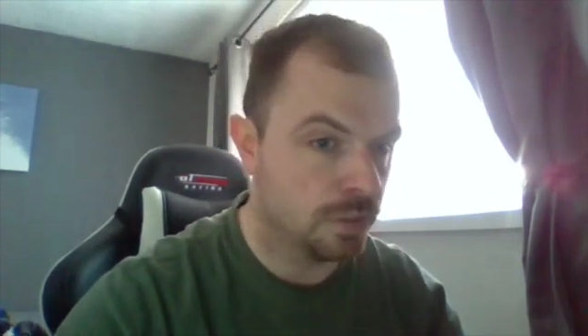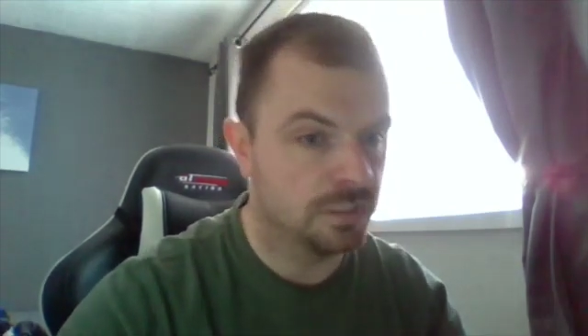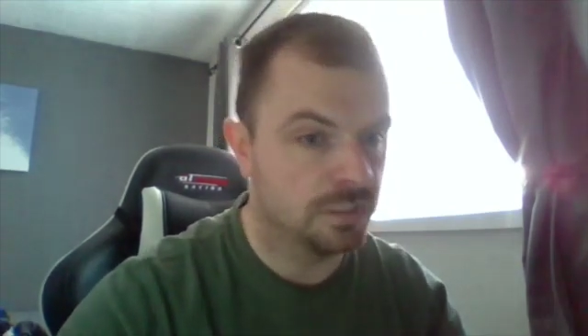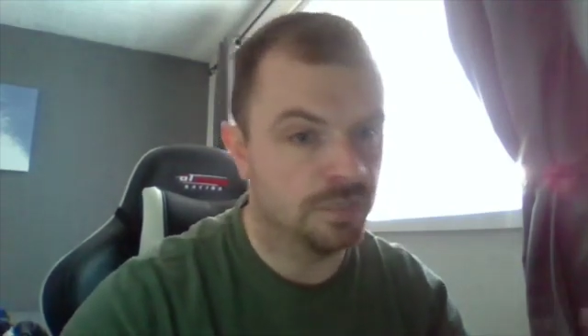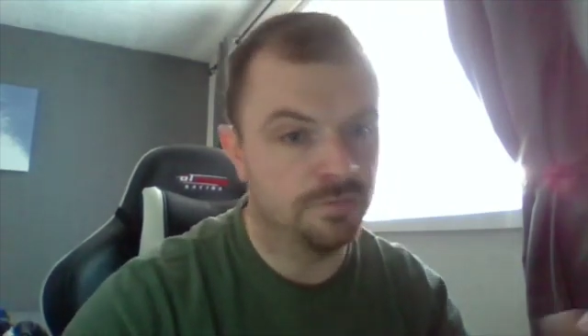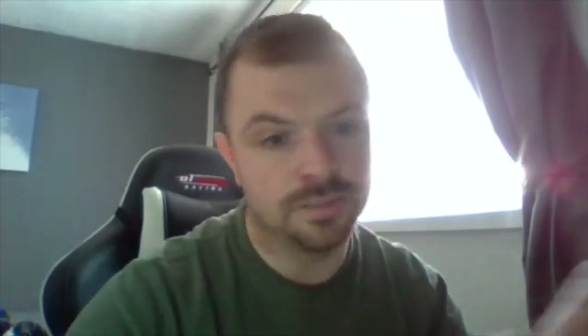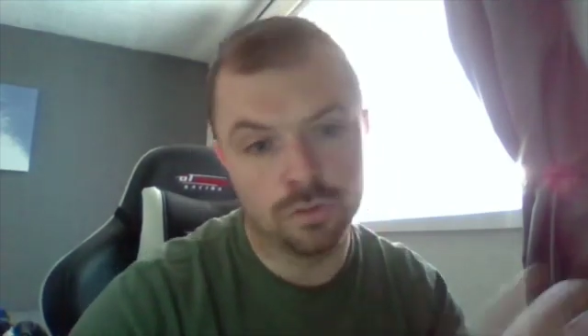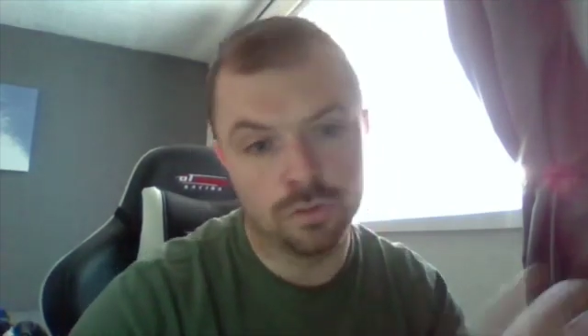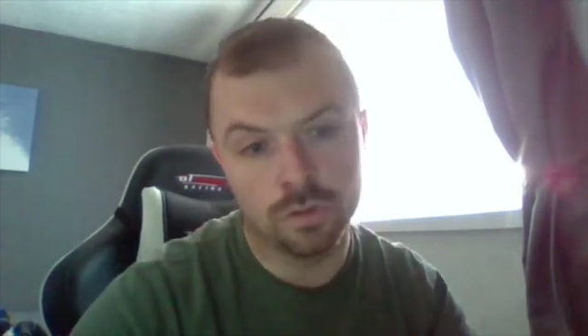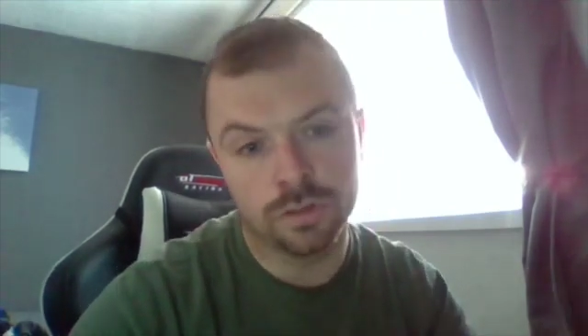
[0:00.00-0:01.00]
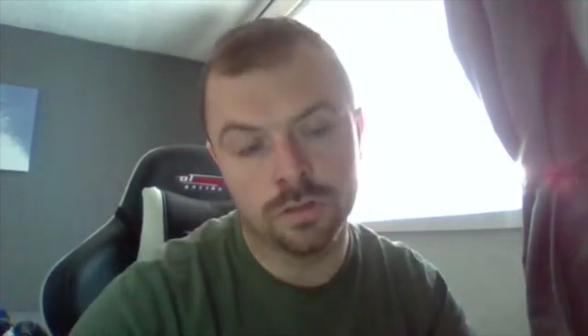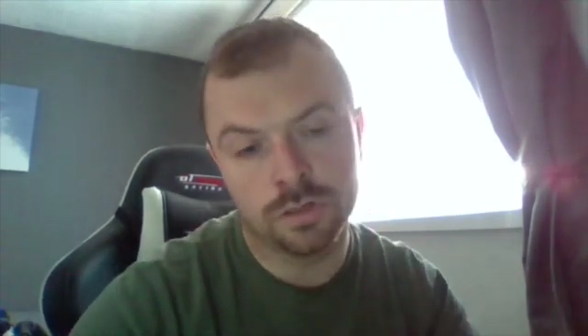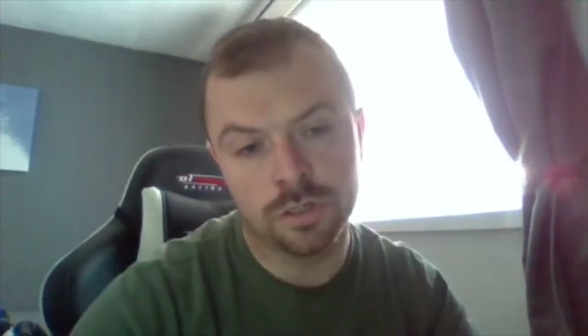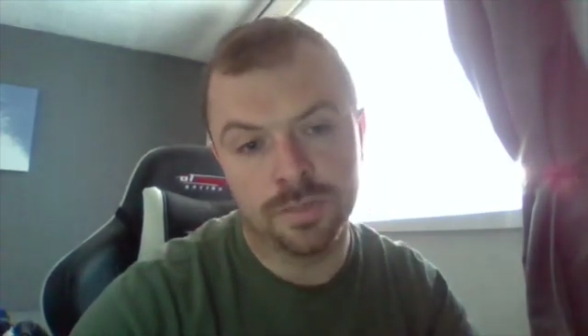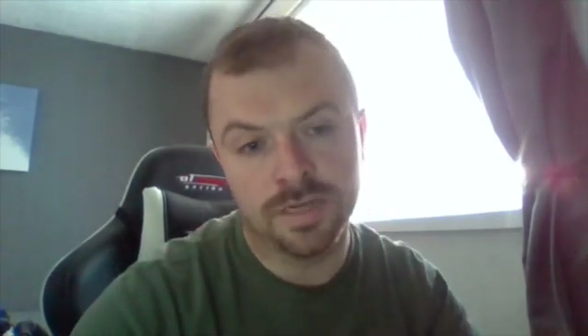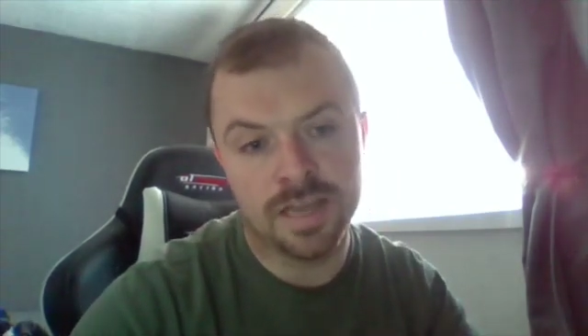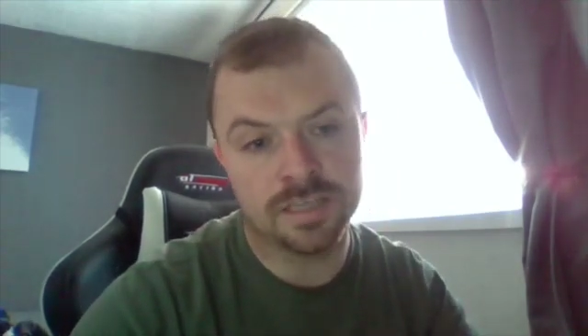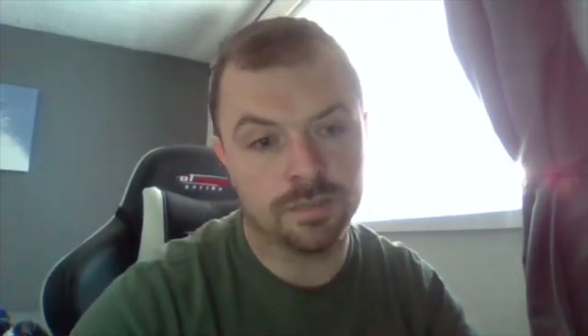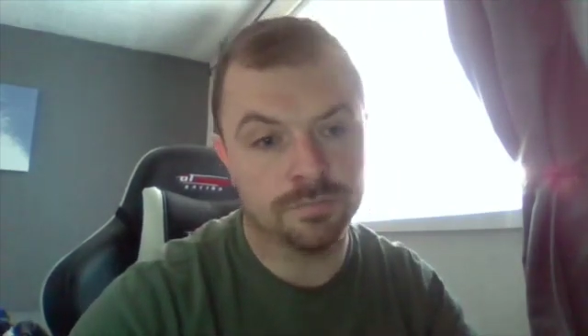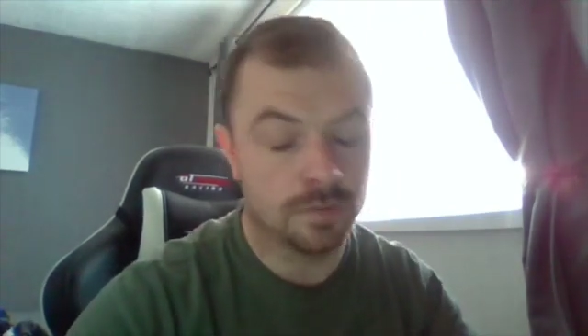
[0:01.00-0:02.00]
positive and it's not all going to be
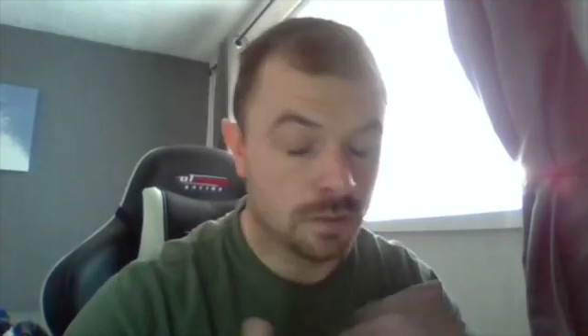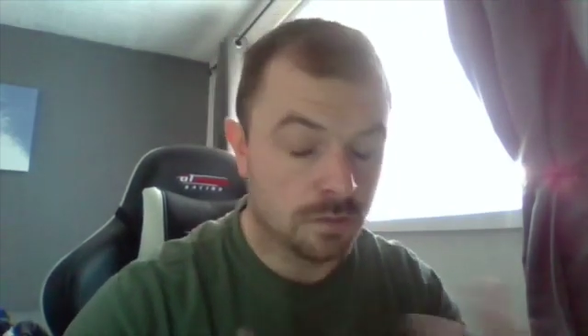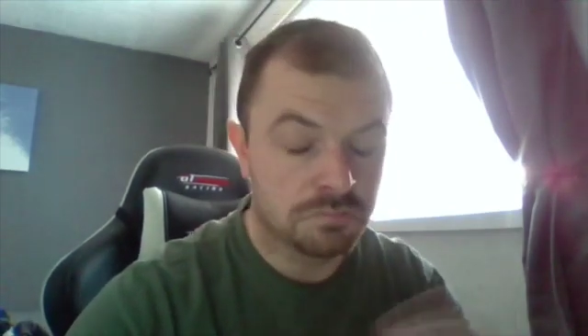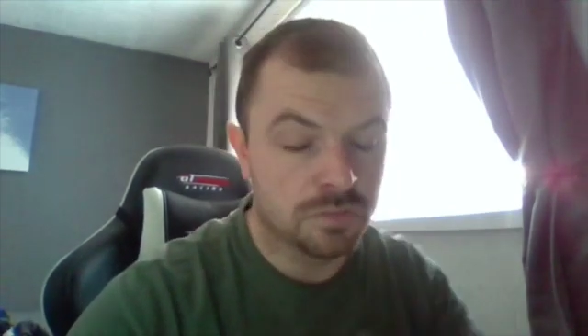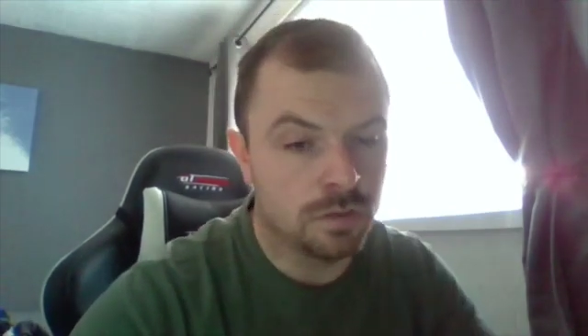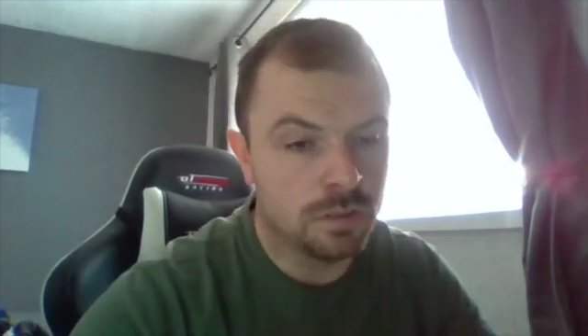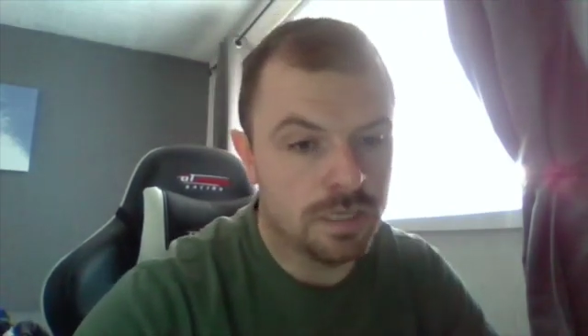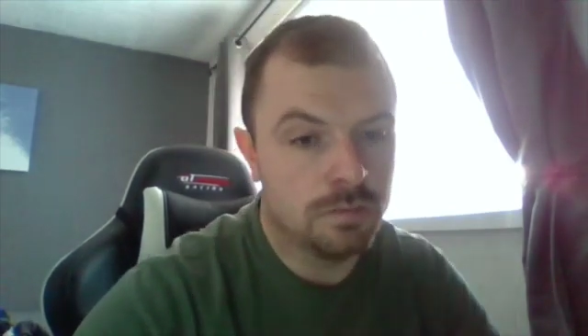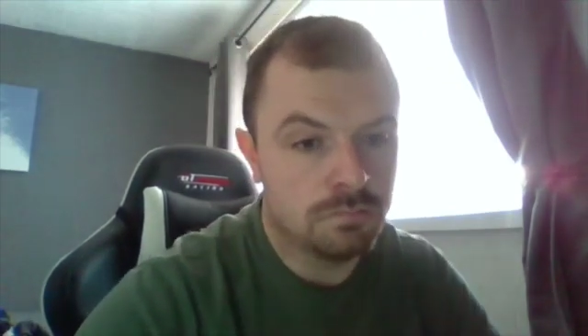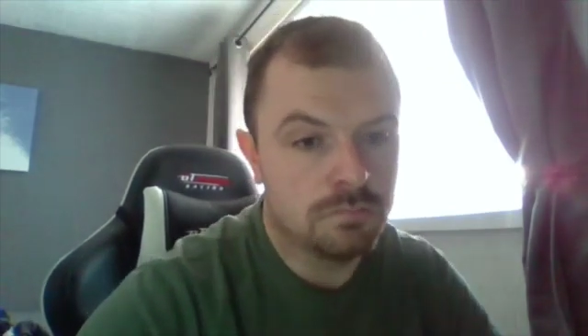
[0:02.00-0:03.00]
negative. So yeah,